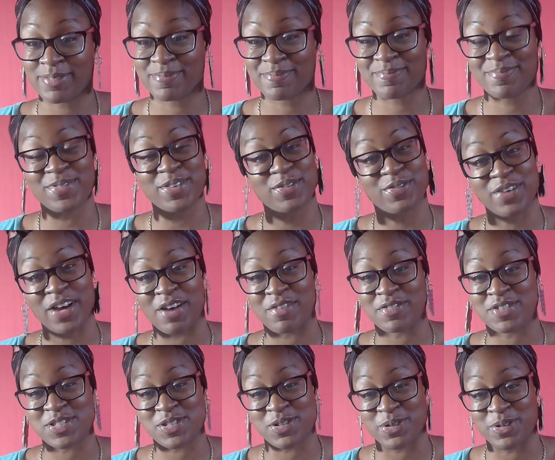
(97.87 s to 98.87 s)
the Five
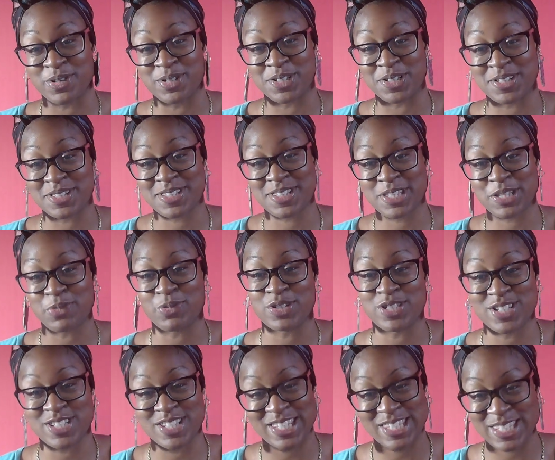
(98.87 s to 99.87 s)
of Swords,
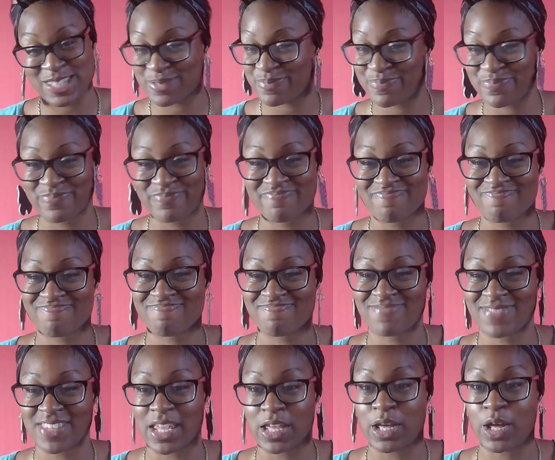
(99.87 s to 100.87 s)
which is
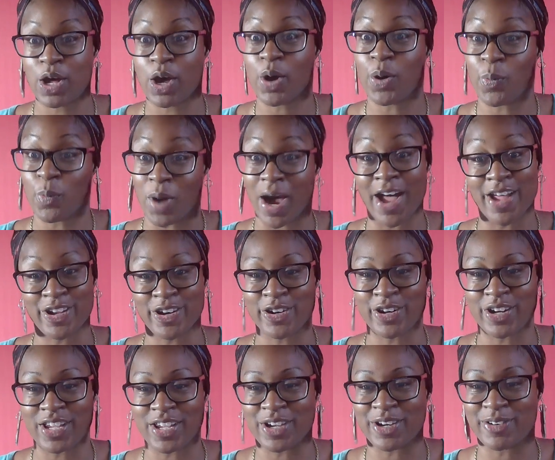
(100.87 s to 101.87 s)
why you're
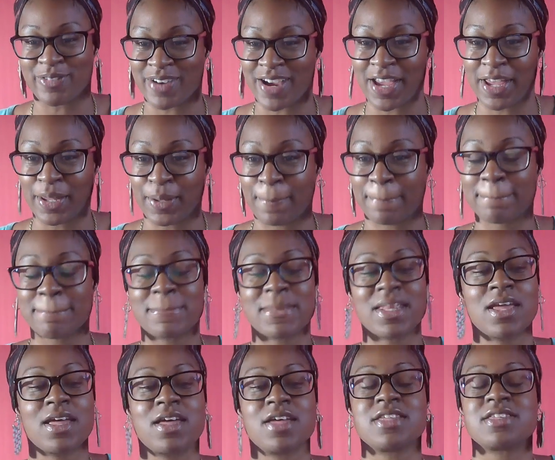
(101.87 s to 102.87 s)
here, right?
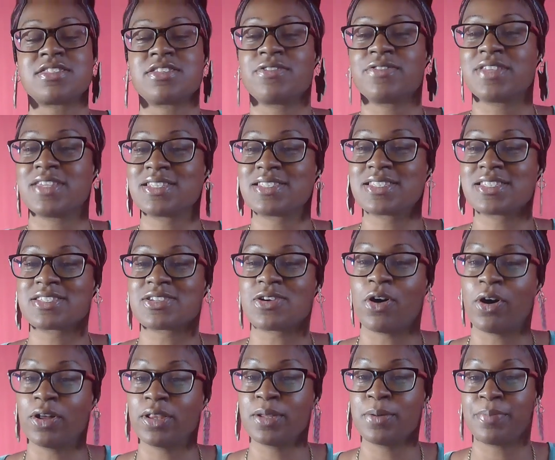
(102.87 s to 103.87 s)
So this is
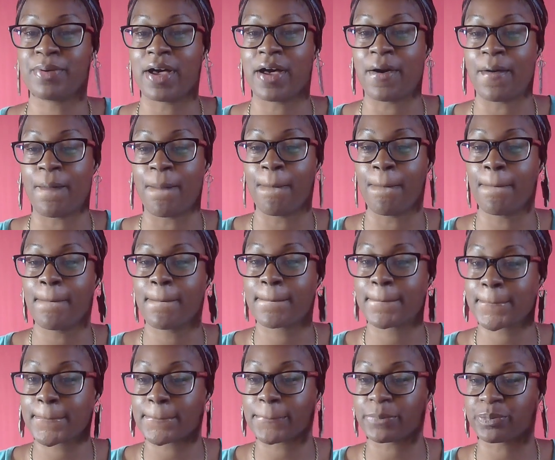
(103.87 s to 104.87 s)
all about
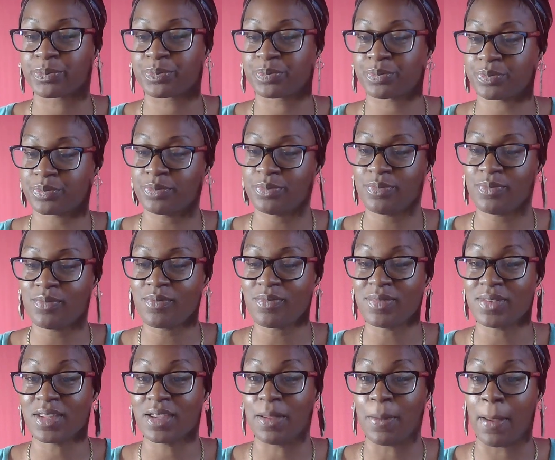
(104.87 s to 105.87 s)

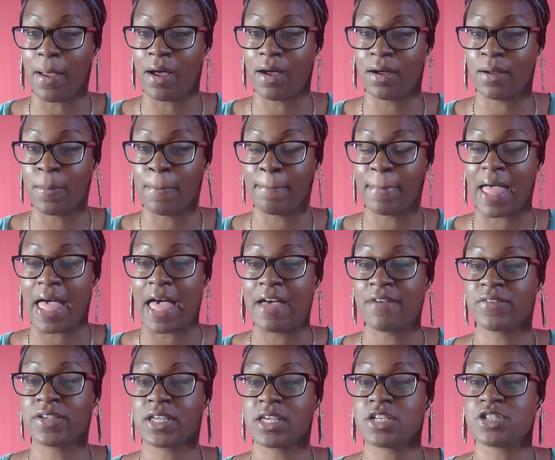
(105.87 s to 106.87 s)

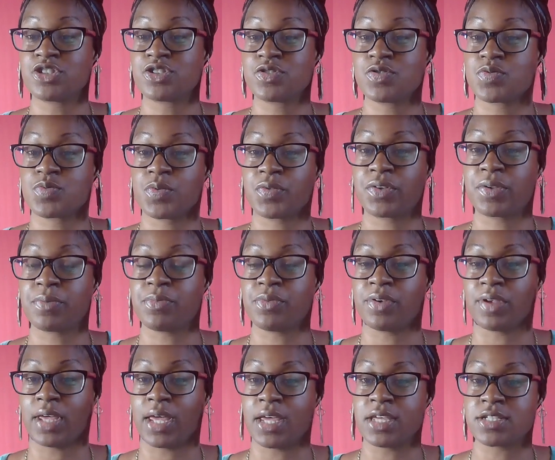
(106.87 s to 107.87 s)
having issues with
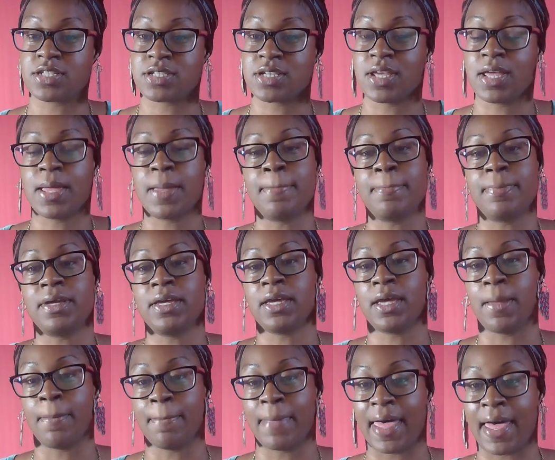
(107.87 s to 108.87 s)
communication and being
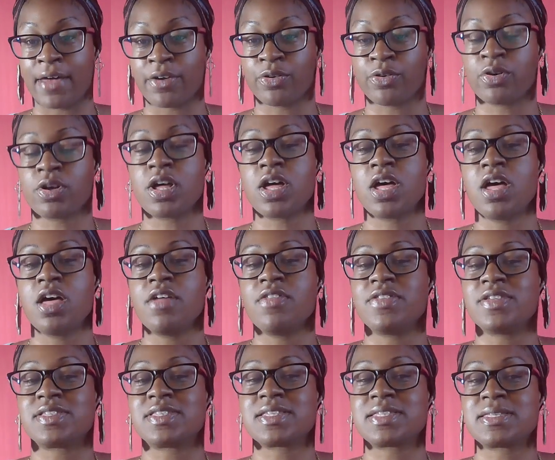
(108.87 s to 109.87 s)
in battle.
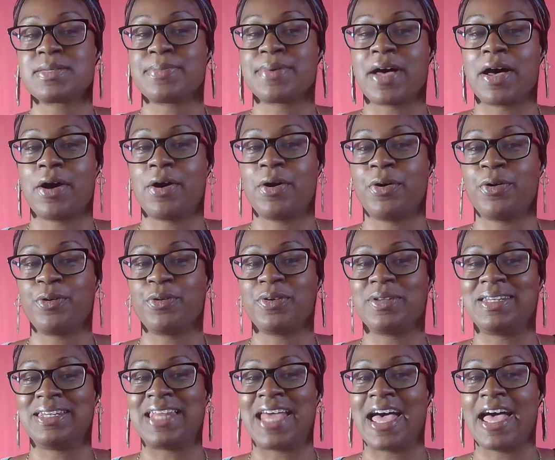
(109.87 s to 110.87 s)
This is
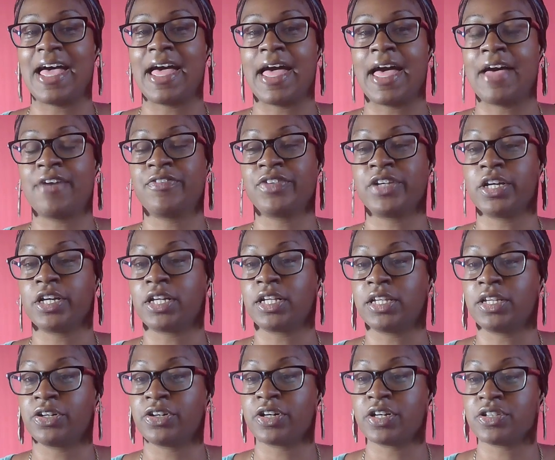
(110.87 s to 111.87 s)
about not having a
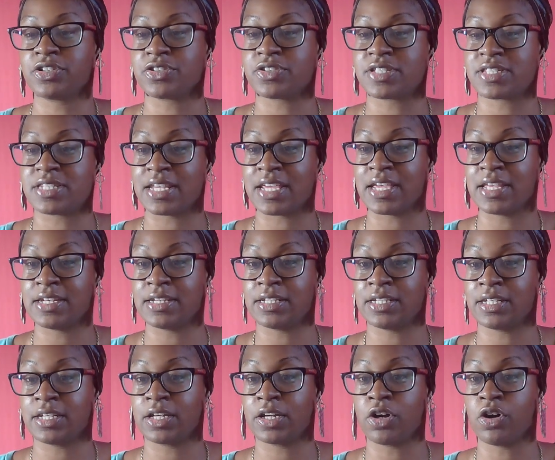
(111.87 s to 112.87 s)
clear
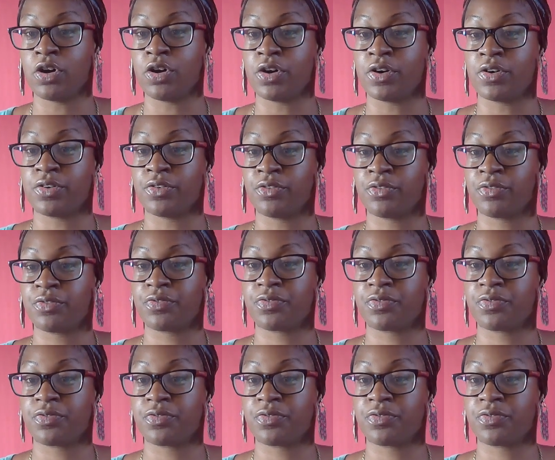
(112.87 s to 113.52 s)
understanding of